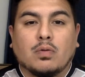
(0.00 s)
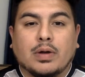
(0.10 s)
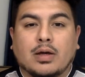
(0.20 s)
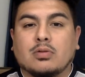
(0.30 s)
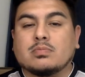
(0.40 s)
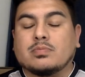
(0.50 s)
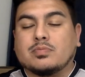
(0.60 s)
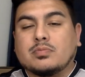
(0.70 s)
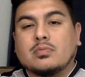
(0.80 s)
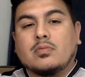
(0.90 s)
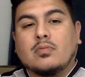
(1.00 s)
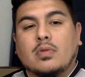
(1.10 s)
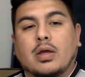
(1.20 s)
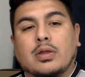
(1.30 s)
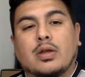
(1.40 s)
around,
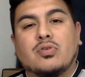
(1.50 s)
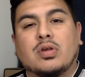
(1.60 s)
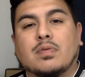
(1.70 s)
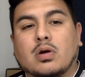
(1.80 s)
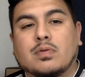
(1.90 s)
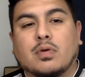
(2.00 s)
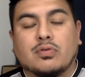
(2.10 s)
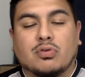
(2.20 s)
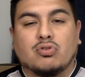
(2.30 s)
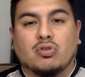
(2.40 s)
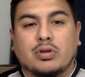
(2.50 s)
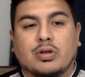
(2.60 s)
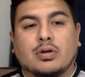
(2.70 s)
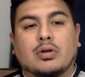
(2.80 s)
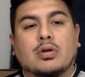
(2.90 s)
and then you see Raul Rosas
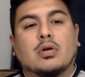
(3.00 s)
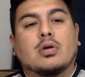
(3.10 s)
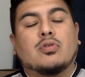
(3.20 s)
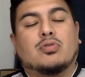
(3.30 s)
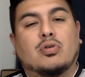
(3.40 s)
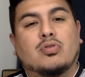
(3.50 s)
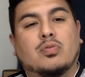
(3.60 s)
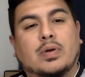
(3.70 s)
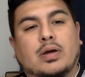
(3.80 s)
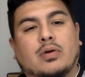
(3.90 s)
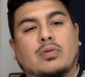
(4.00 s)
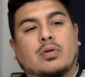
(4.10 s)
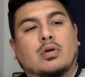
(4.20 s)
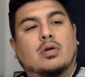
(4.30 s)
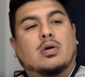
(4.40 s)
Jr. turns around
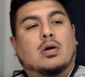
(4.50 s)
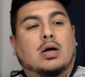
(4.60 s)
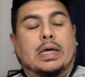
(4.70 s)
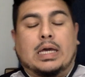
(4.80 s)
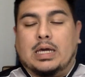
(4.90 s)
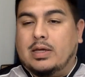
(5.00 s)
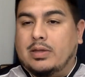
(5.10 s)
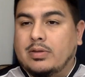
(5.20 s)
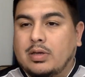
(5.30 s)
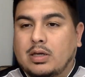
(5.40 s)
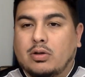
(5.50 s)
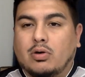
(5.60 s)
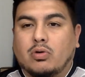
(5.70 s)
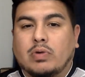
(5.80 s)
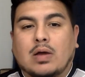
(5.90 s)
and, you
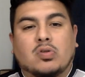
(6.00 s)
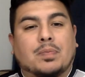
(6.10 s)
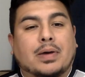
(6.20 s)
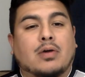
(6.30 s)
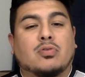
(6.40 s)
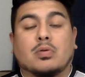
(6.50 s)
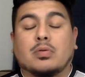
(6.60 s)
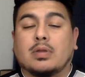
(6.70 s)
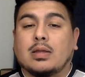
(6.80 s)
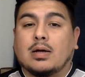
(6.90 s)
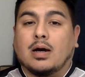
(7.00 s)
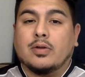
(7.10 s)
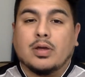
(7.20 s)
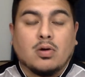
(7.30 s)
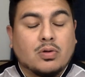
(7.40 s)
know, grounds and pounds.
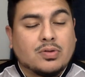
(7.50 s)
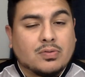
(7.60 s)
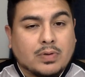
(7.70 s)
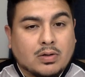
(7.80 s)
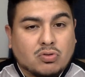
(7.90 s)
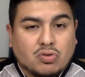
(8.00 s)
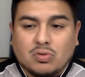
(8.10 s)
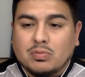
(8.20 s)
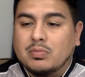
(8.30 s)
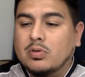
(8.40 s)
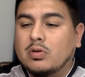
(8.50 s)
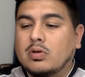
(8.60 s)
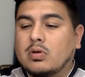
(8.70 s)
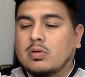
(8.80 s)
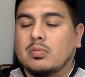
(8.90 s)
On they go into round two,
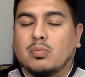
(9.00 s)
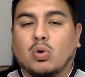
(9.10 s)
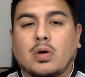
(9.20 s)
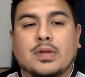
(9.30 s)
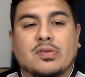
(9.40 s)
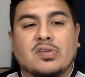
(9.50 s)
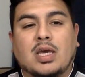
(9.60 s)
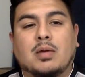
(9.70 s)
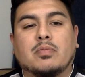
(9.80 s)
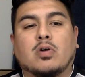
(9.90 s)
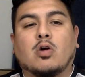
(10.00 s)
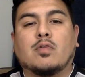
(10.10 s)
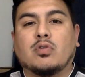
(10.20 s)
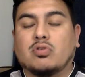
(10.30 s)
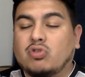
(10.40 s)
more of the same. Raul
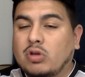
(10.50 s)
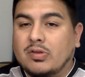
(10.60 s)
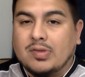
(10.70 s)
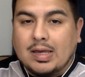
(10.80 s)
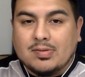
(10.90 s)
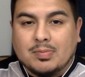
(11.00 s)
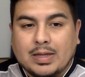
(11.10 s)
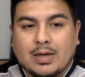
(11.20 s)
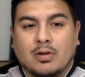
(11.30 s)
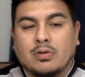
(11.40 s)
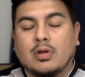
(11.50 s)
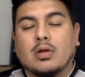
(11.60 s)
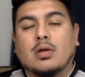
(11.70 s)
Rosas Jr. takes him down,